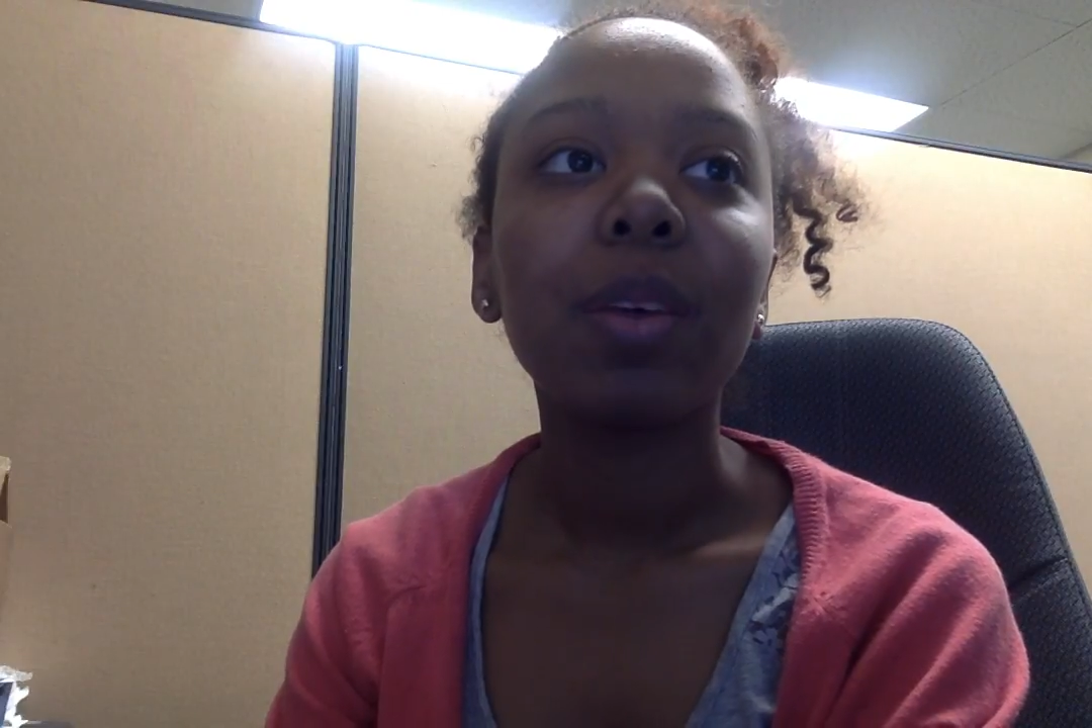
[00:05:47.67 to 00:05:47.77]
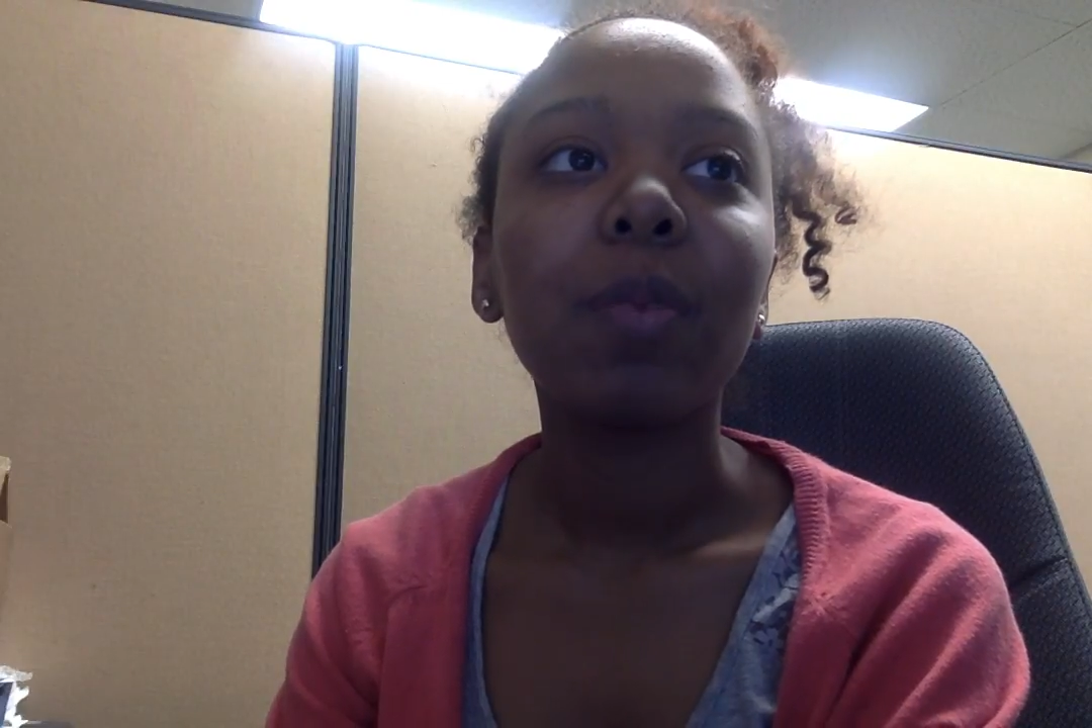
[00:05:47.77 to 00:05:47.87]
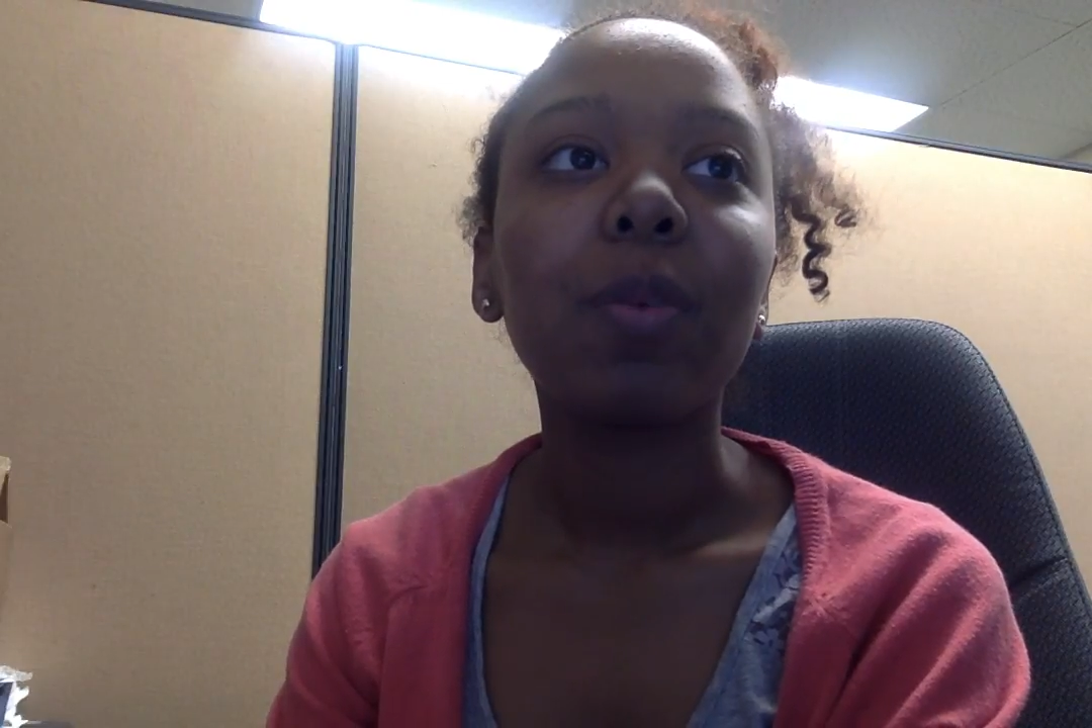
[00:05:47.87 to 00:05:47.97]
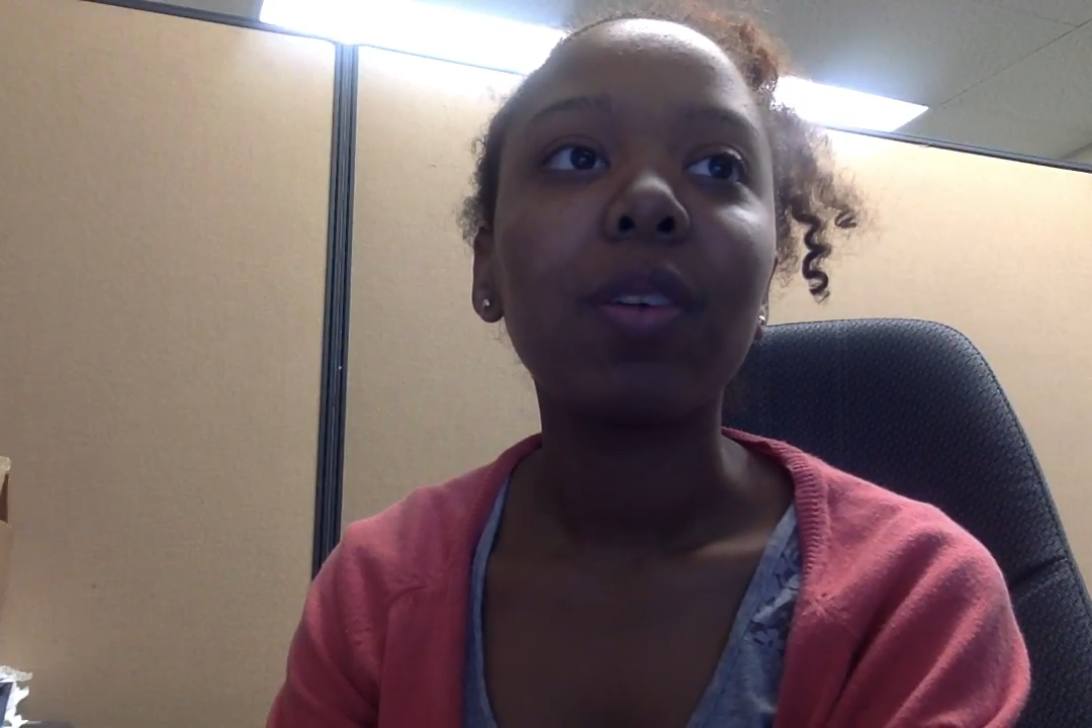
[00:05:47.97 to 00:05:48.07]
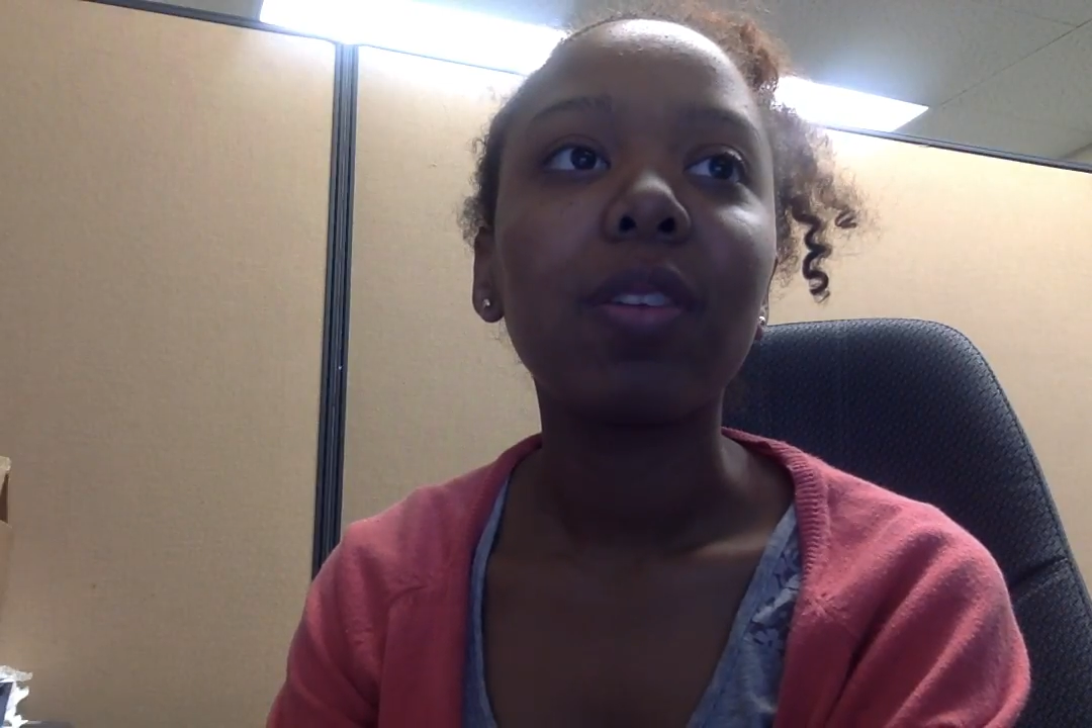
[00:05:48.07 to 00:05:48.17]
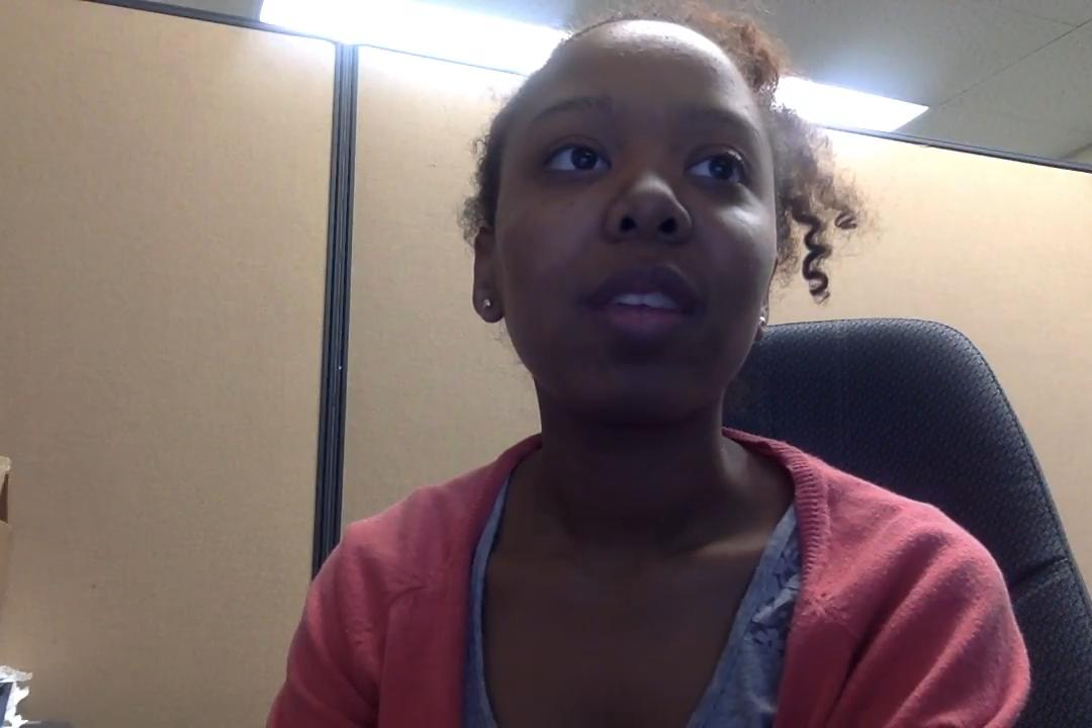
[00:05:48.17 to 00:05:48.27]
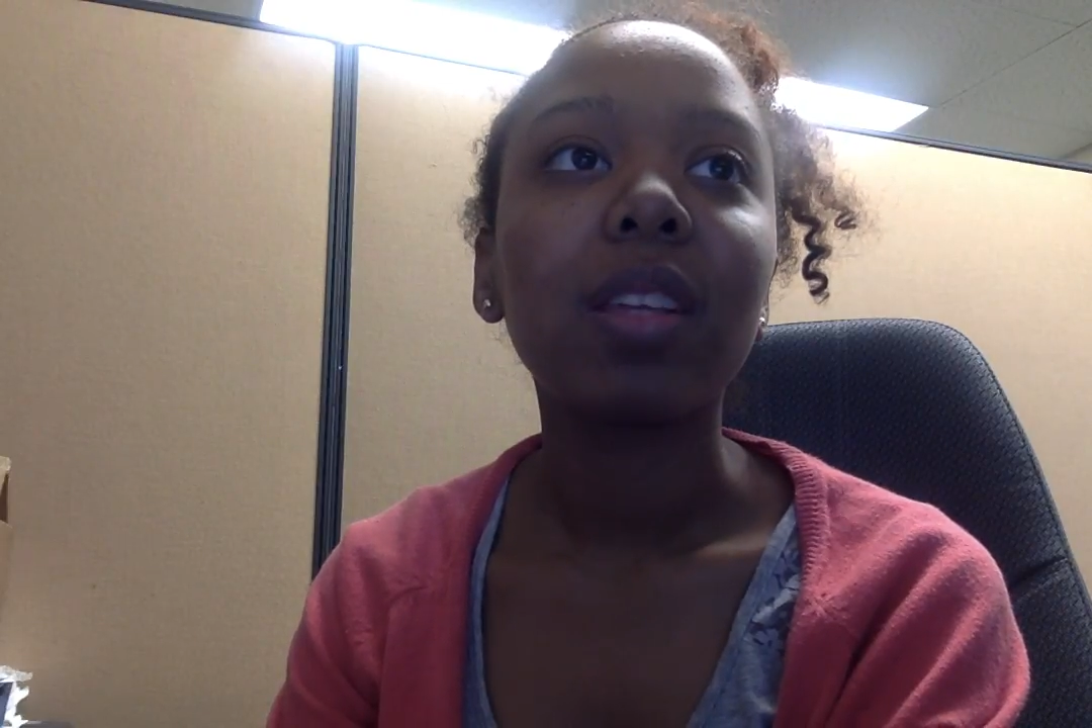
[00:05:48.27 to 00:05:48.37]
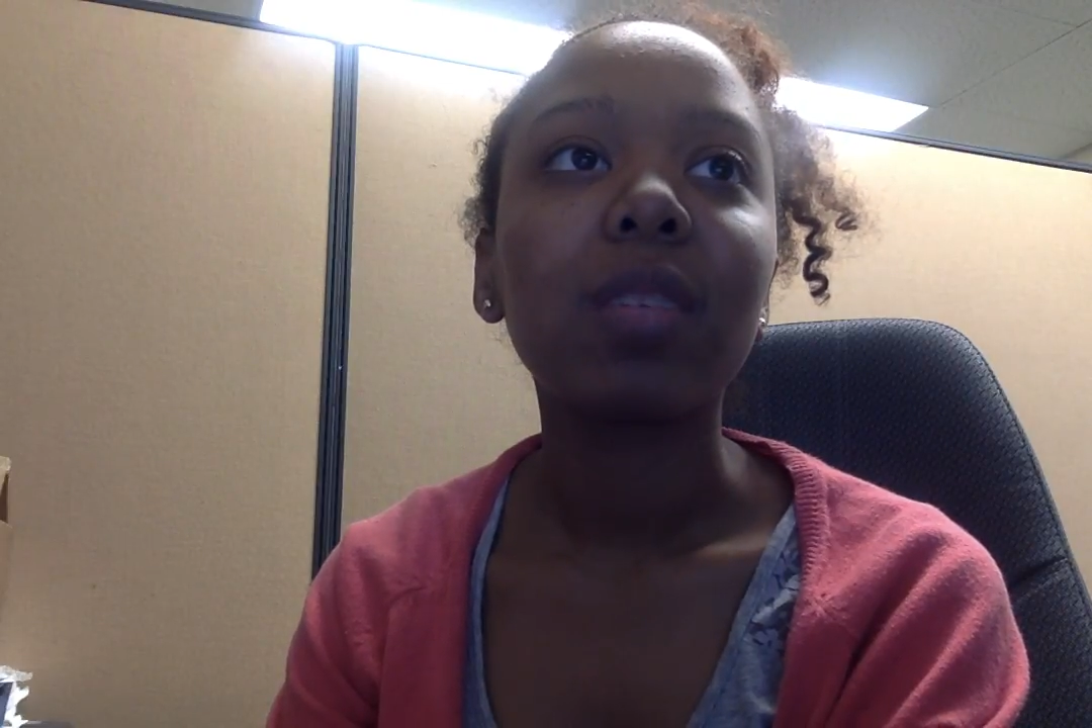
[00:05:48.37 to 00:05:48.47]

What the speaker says: One of the things